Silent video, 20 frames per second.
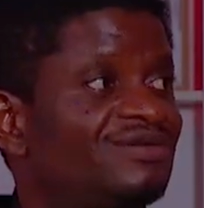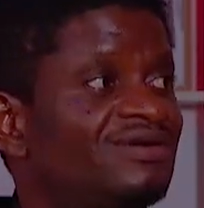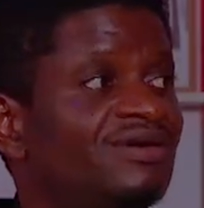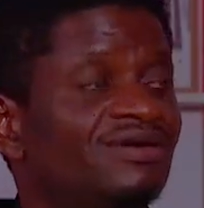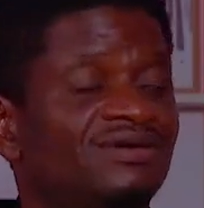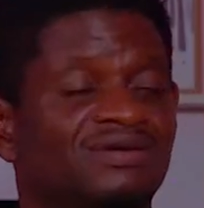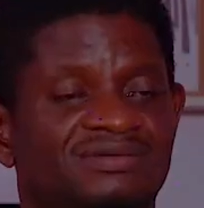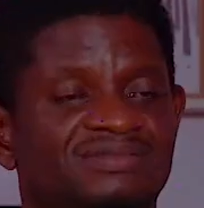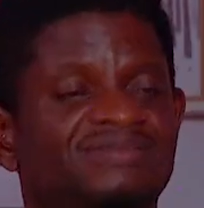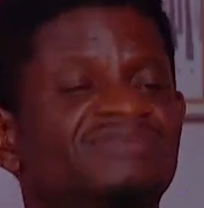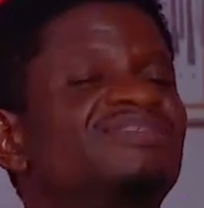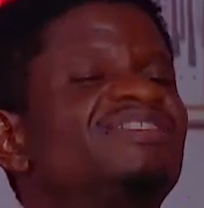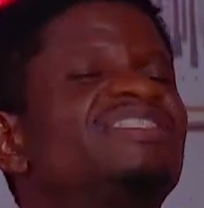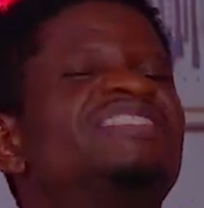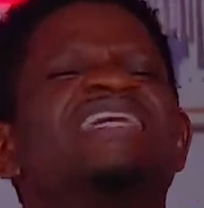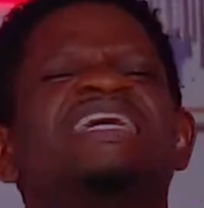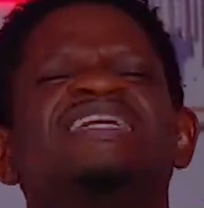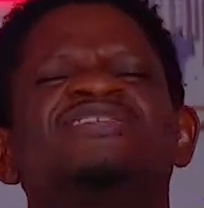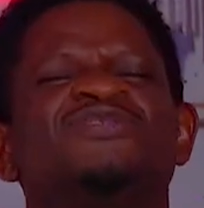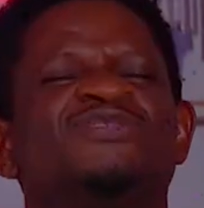you, you
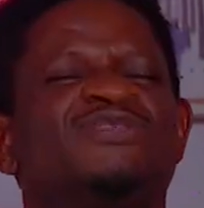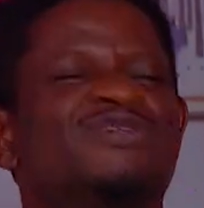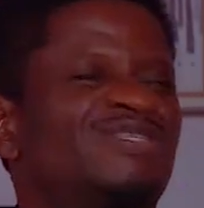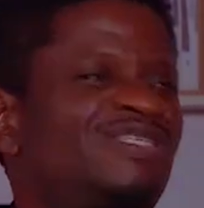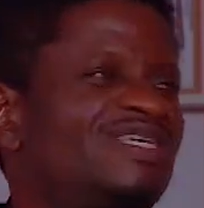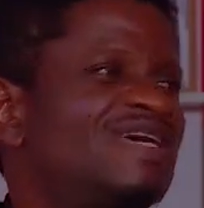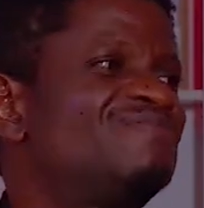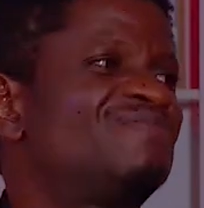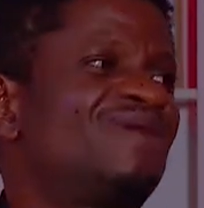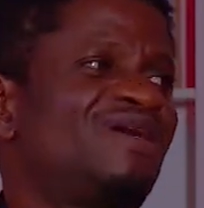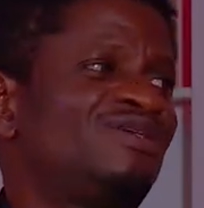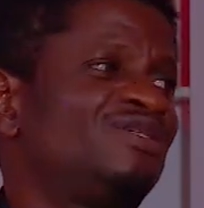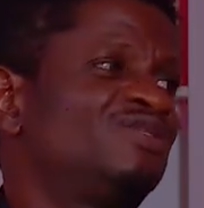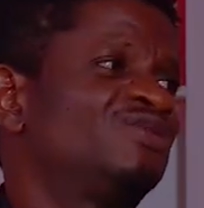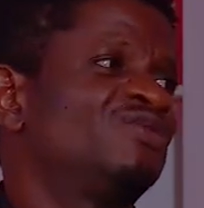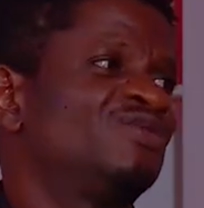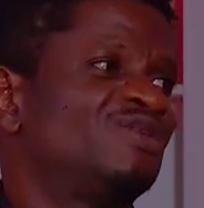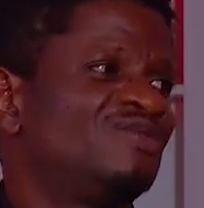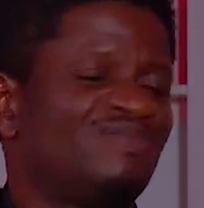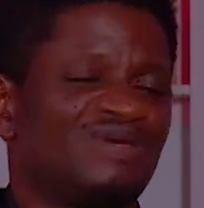decide to just get married to
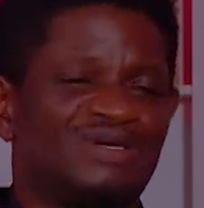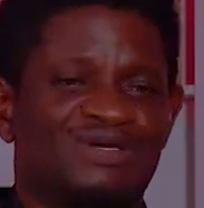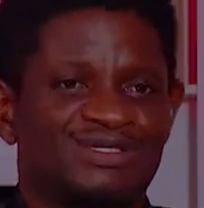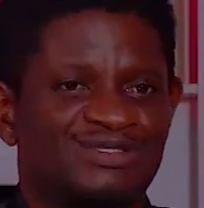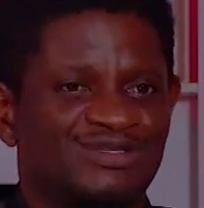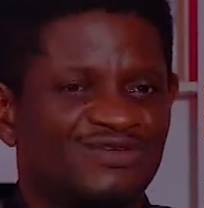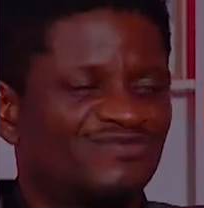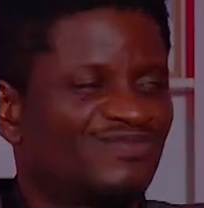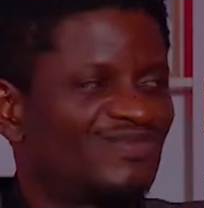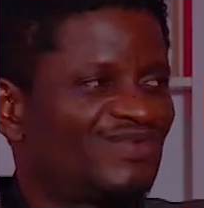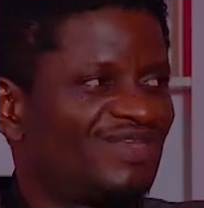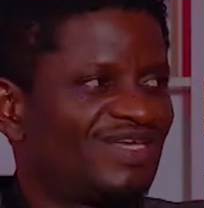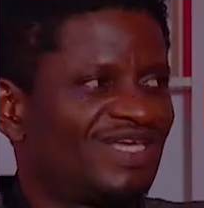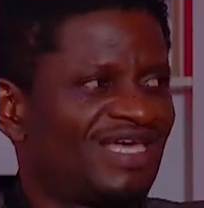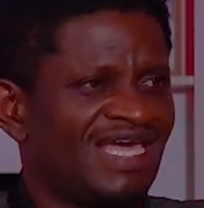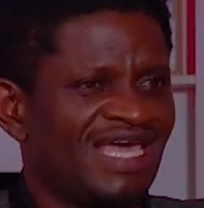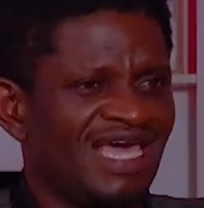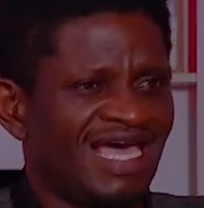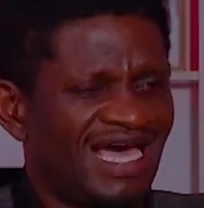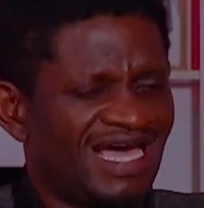him because of money.
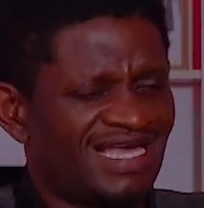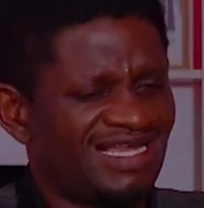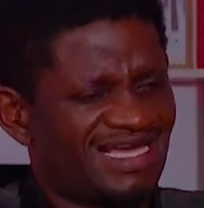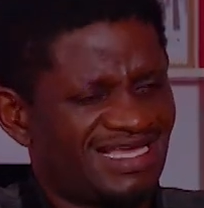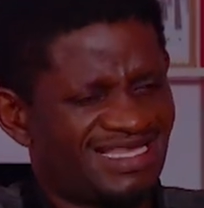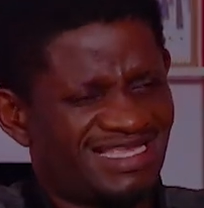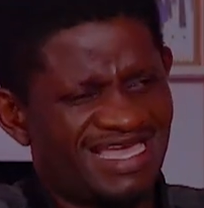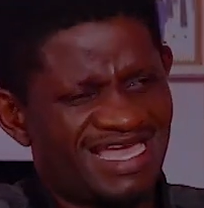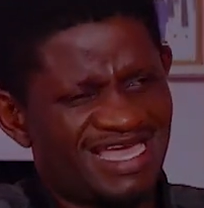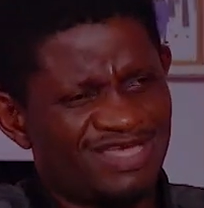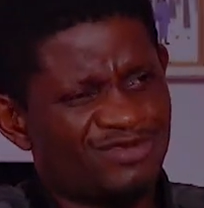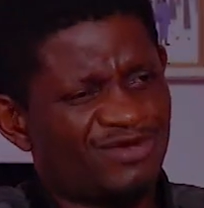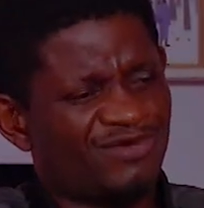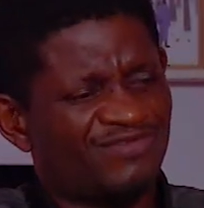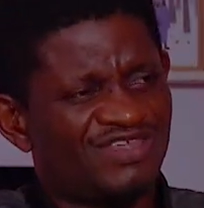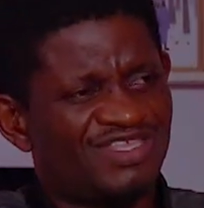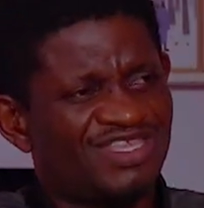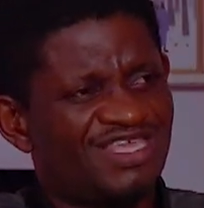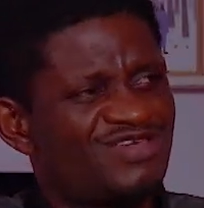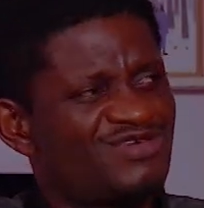And at the end of
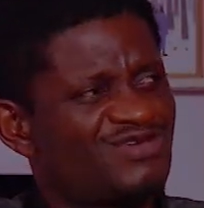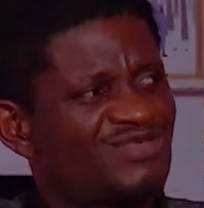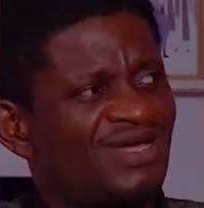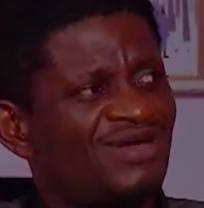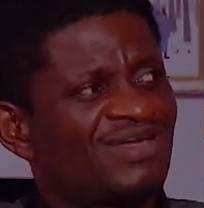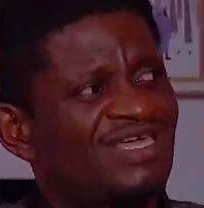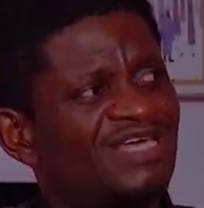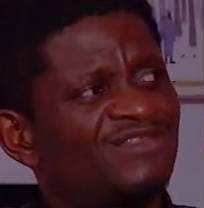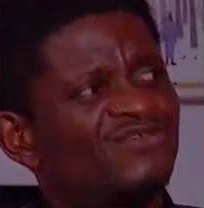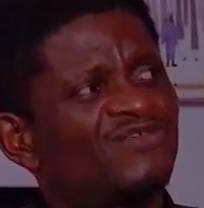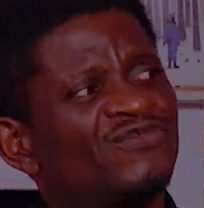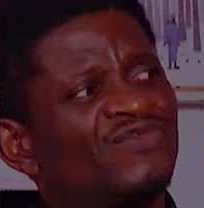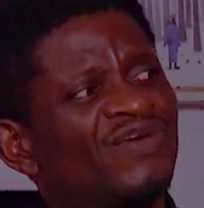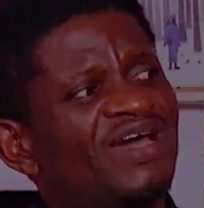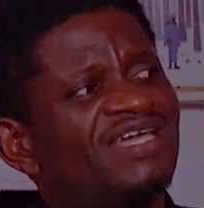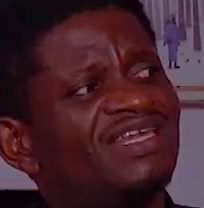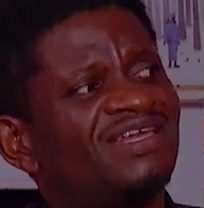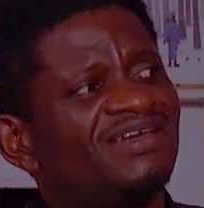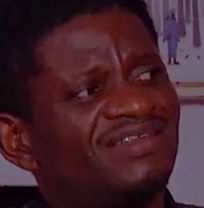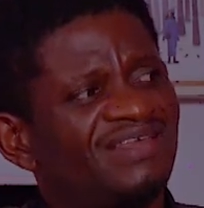the day, you now get to
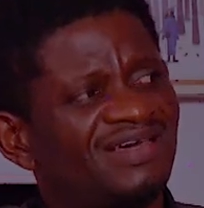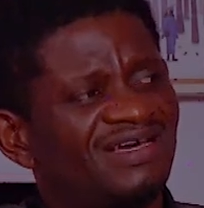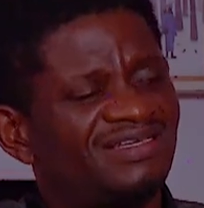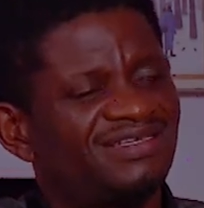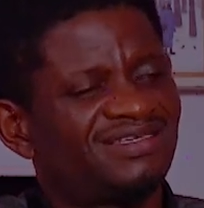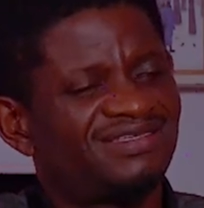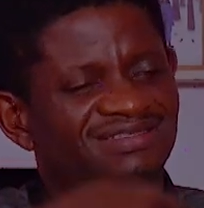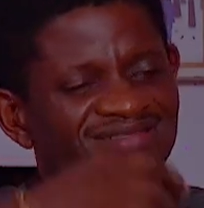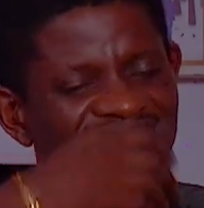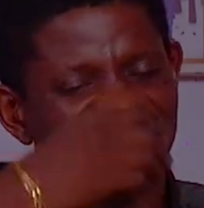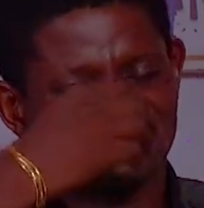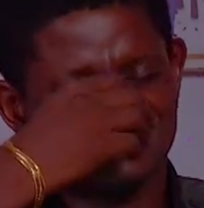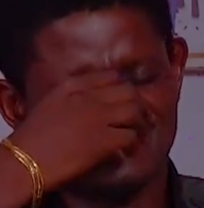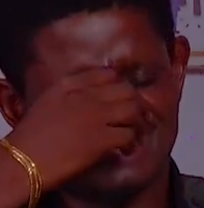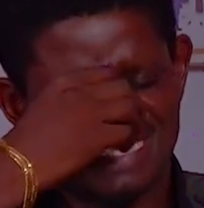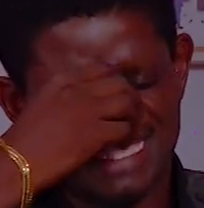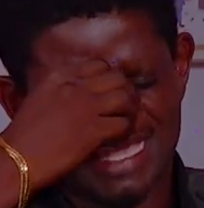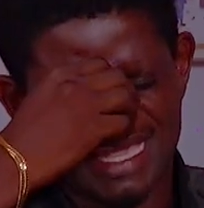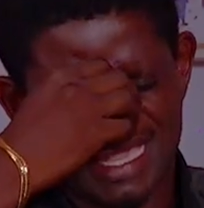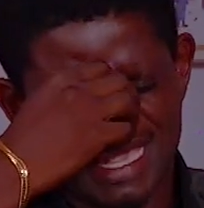find out that
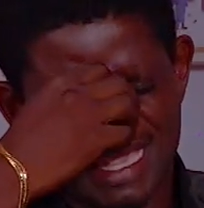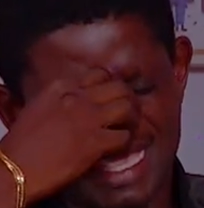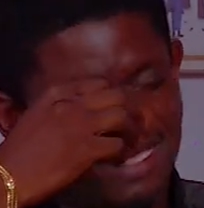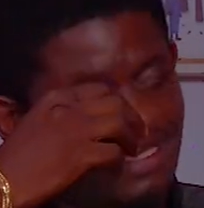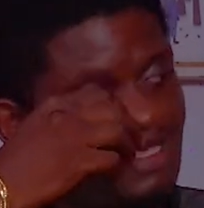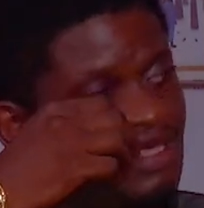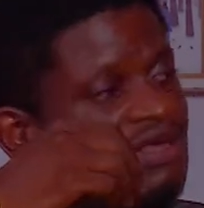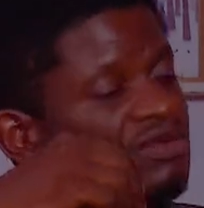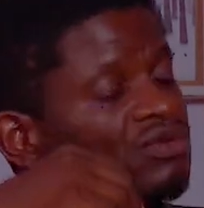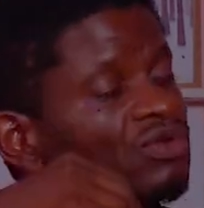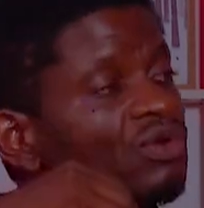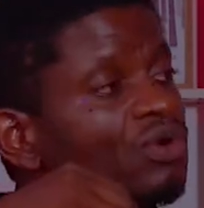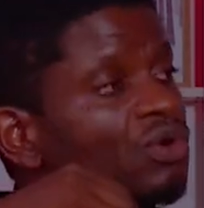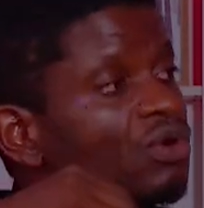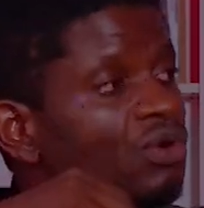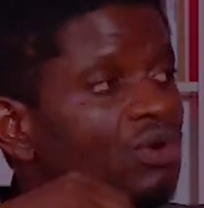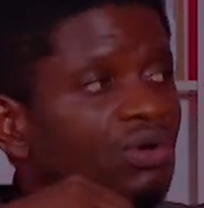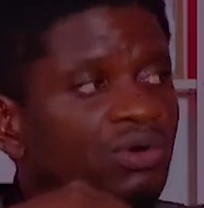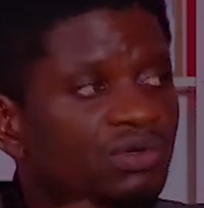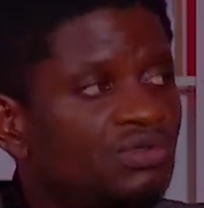they are,
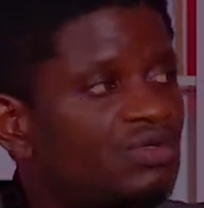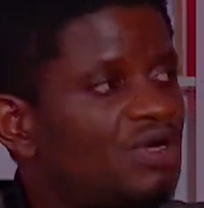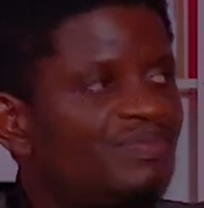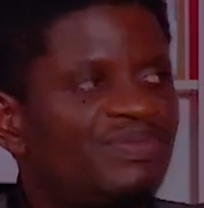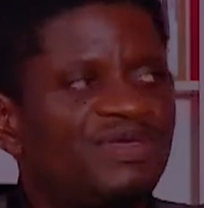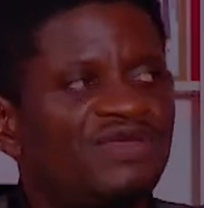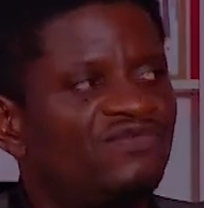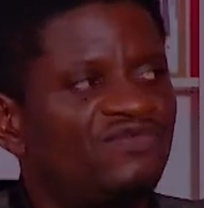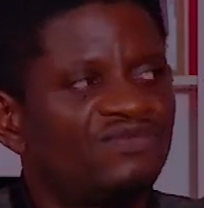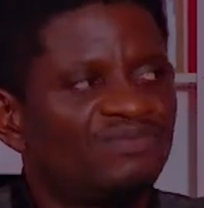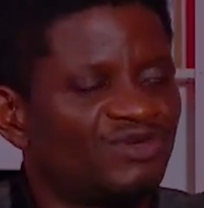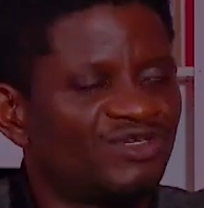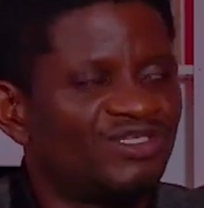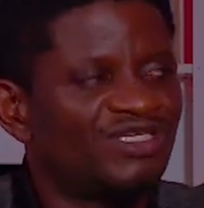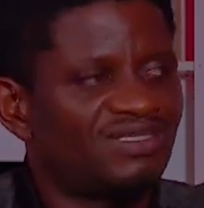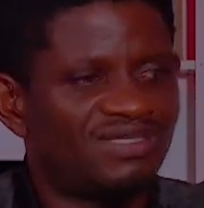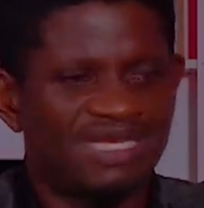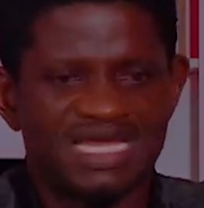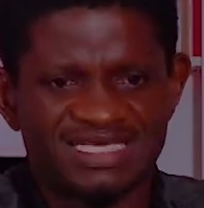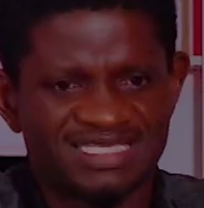no, not be money.
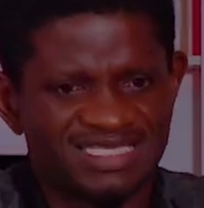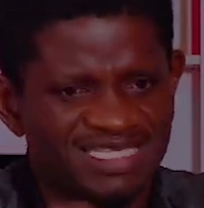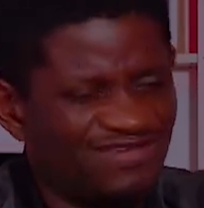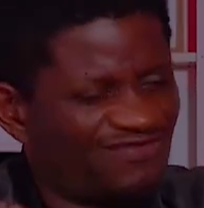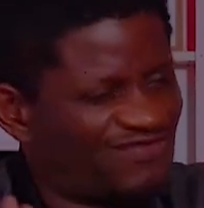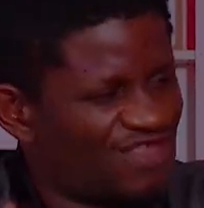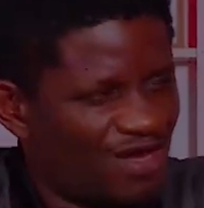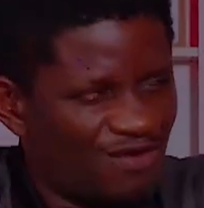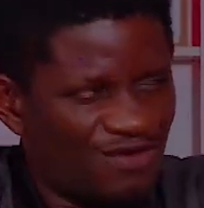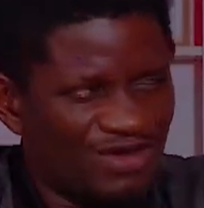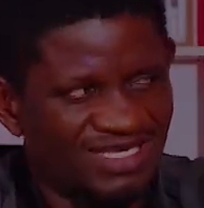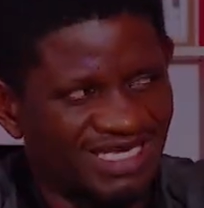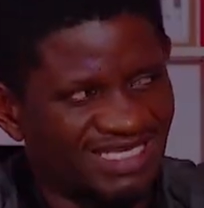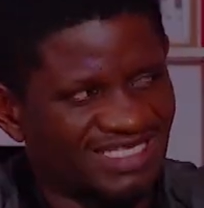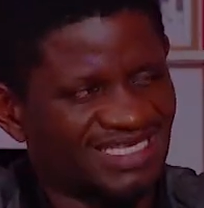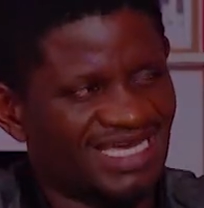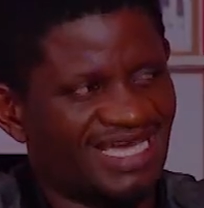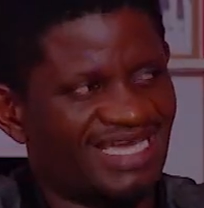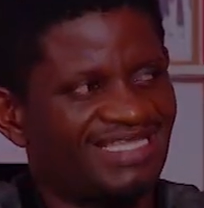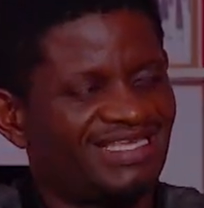Let's leave that one
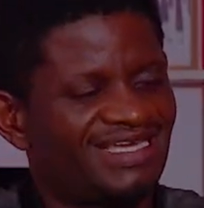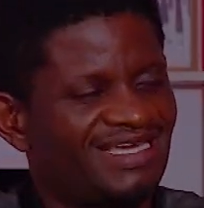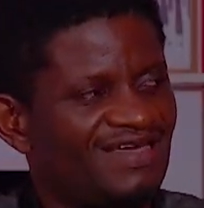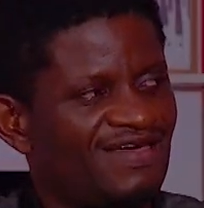aside.